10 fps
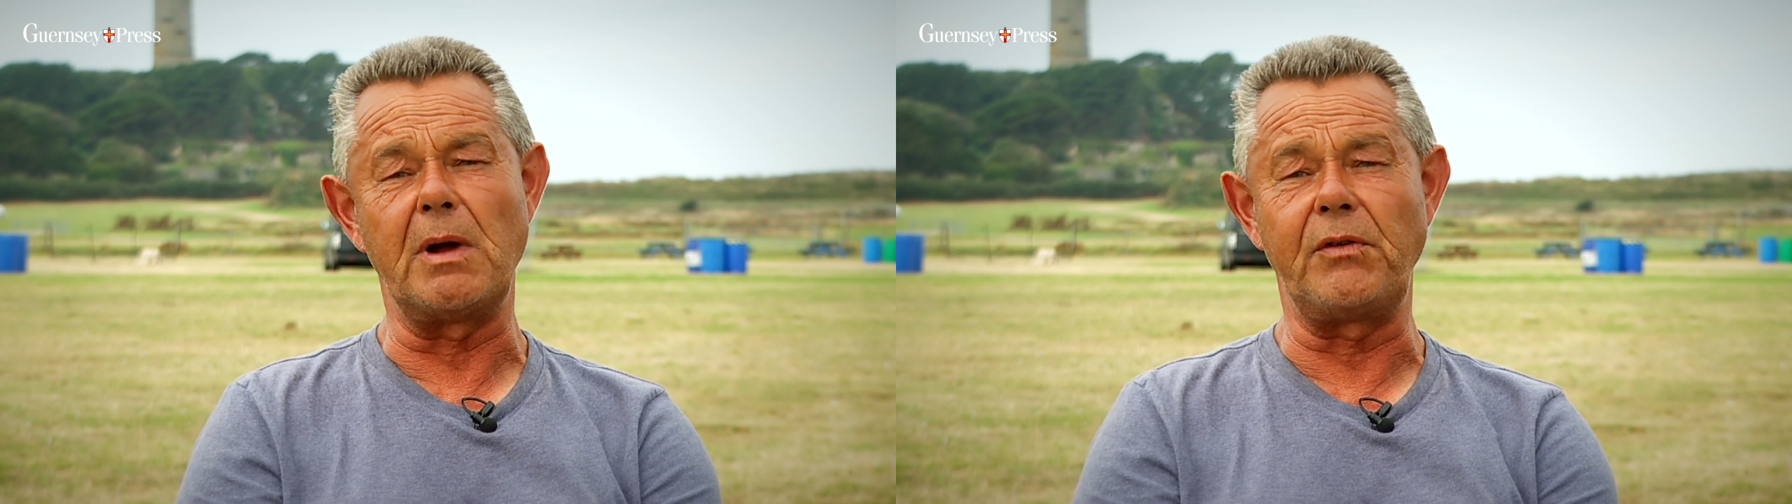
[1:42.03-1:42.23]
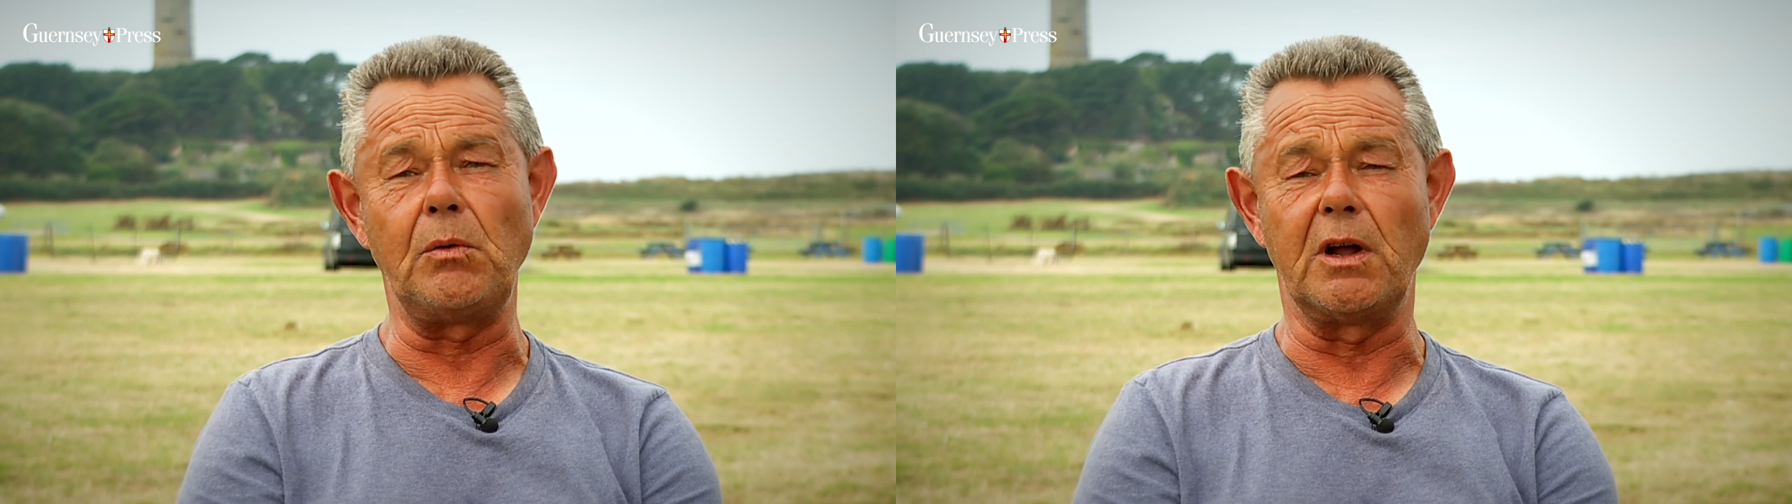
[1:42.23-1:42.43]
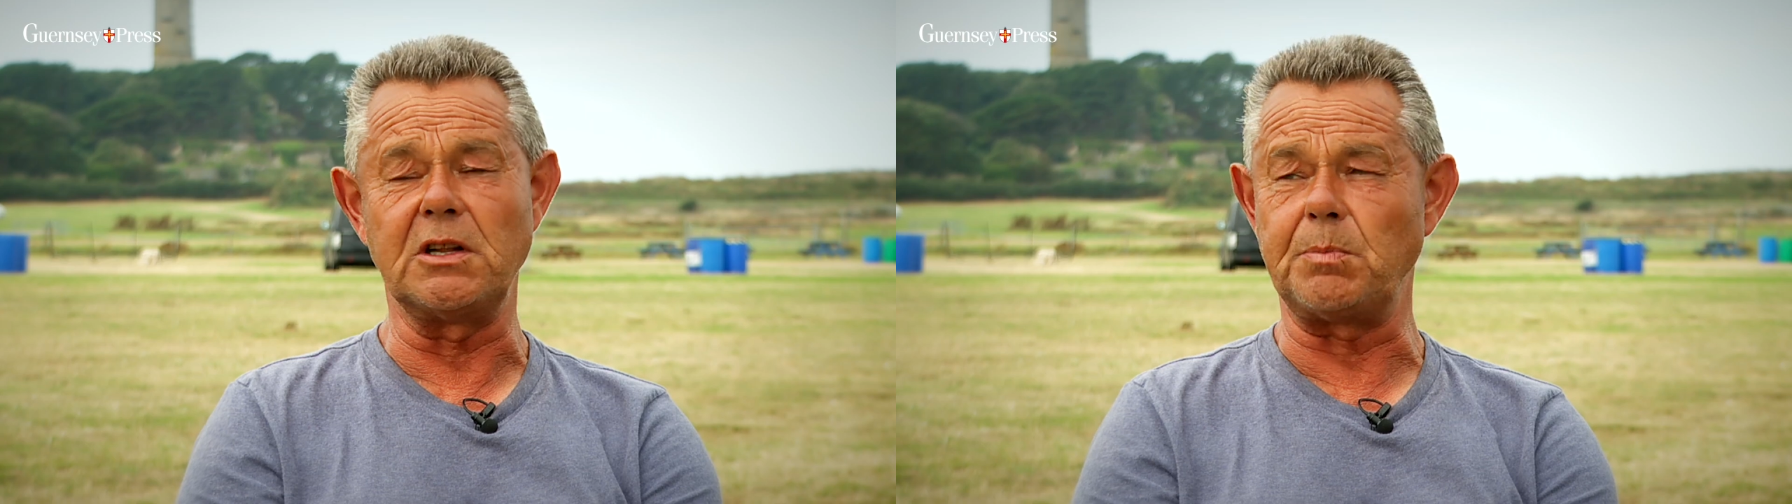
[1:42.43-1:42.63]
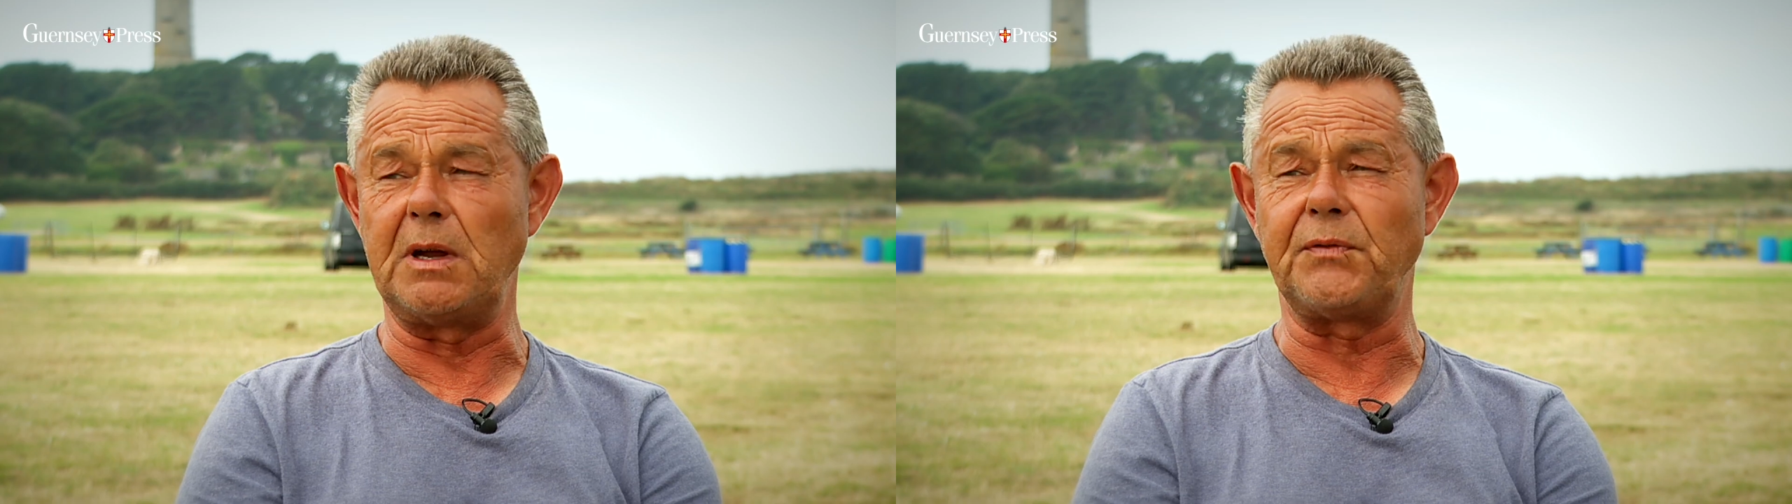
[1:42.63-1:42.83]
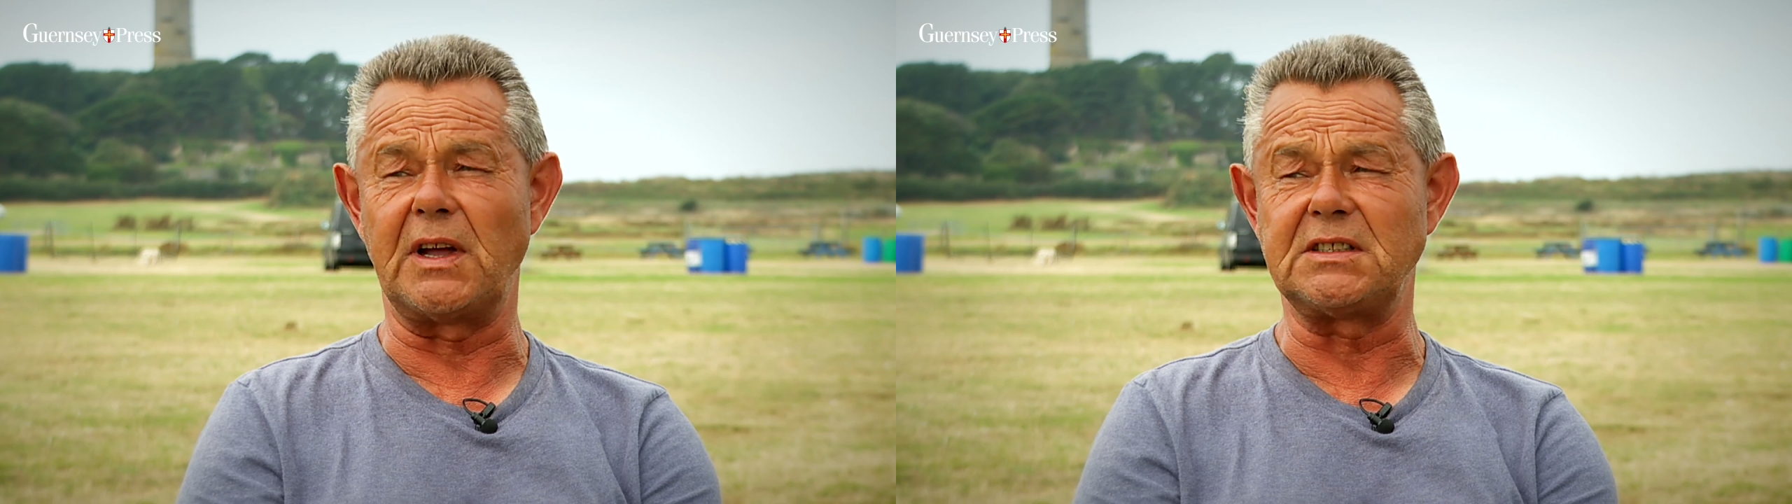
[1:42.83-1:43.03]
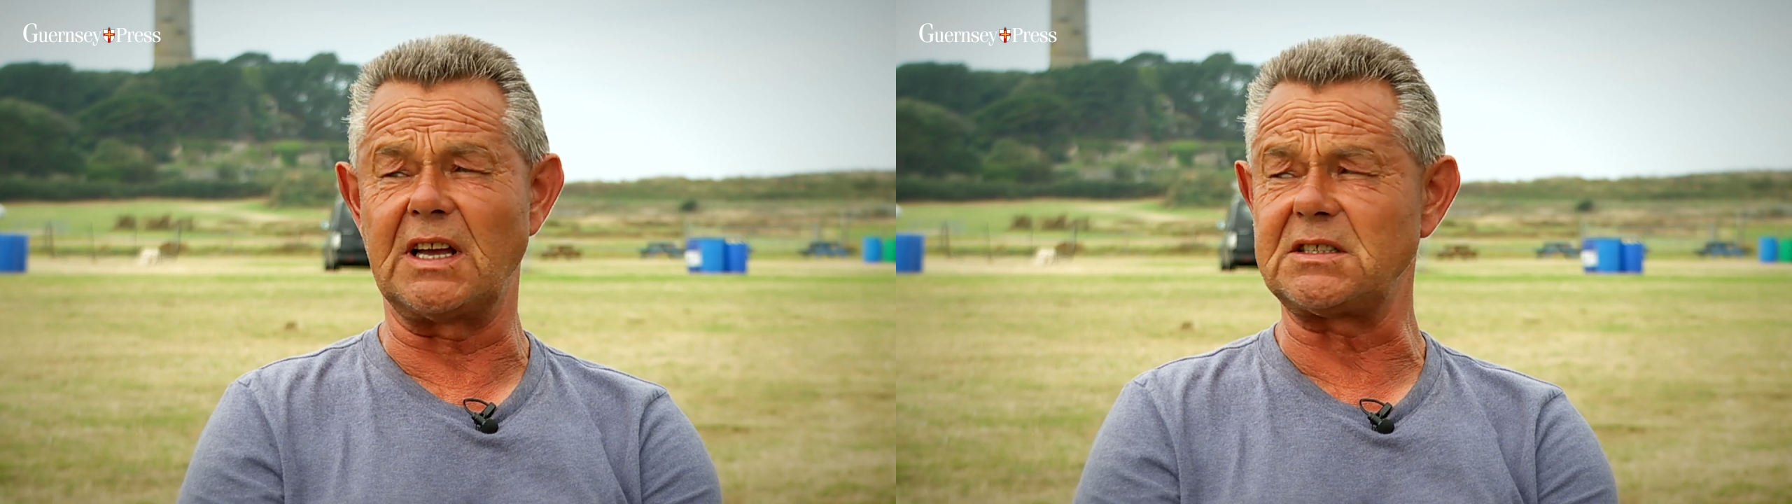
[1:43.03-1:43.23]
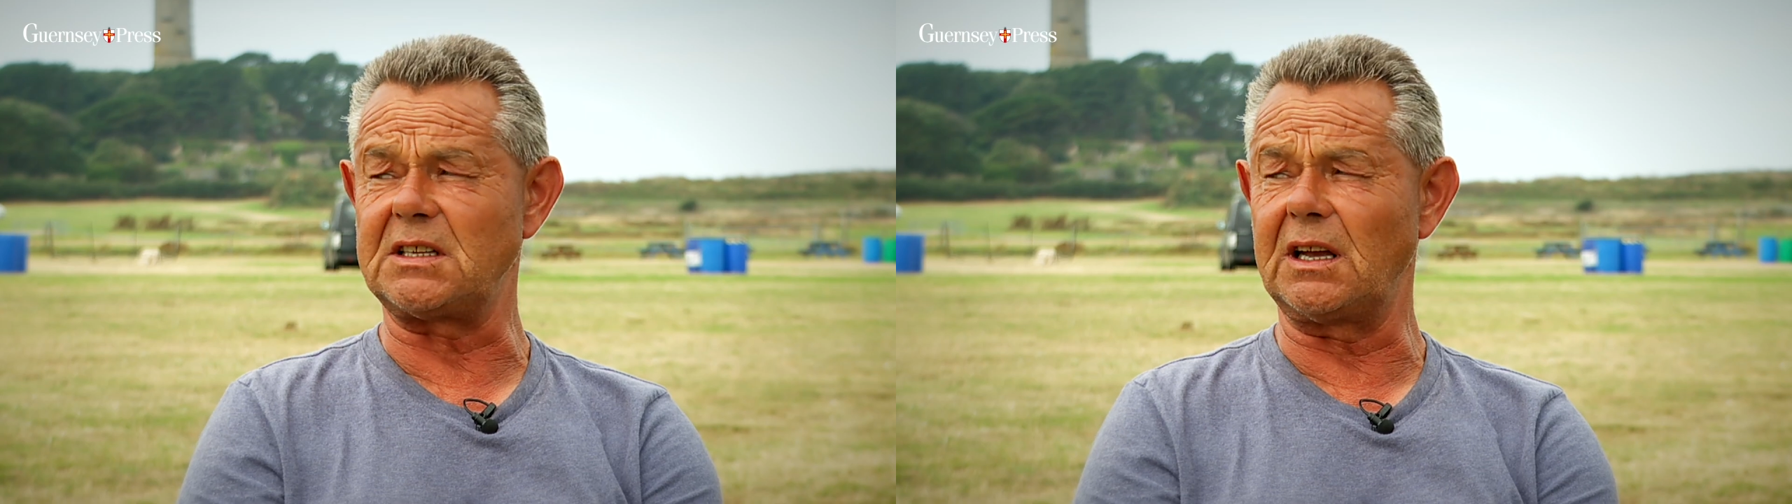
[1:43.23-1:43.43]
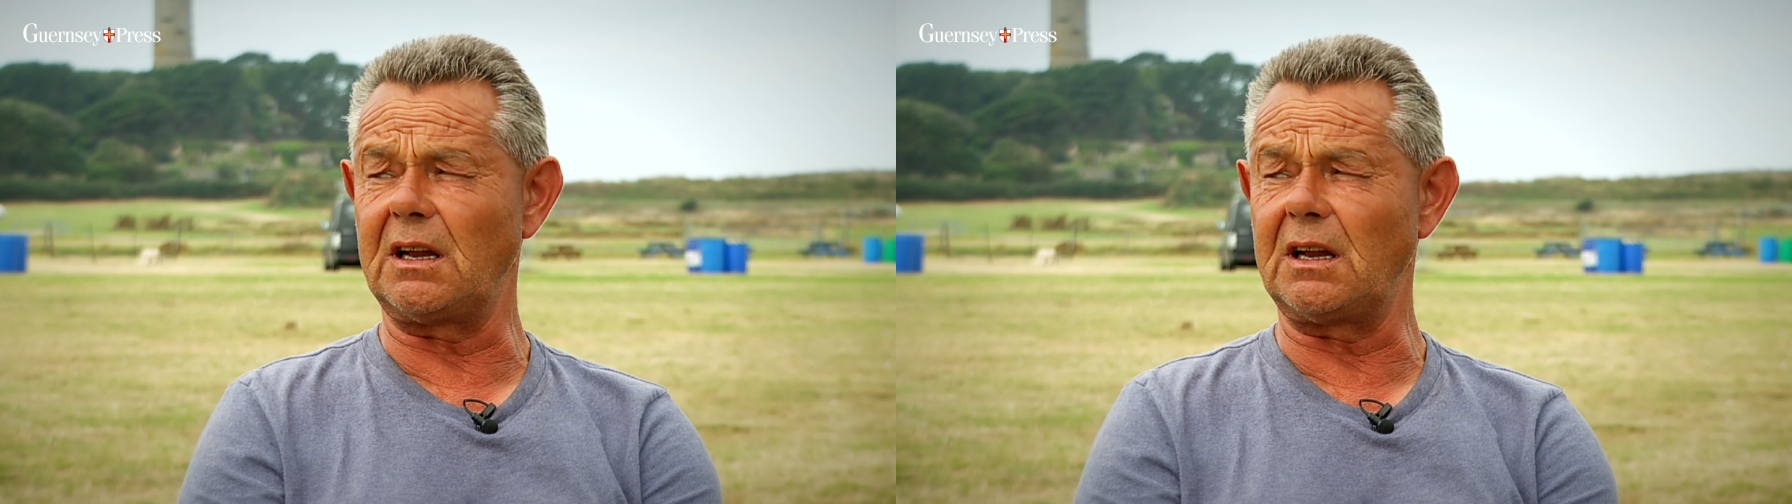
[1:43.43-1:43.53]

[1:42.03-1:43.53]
everyone has been fantastic.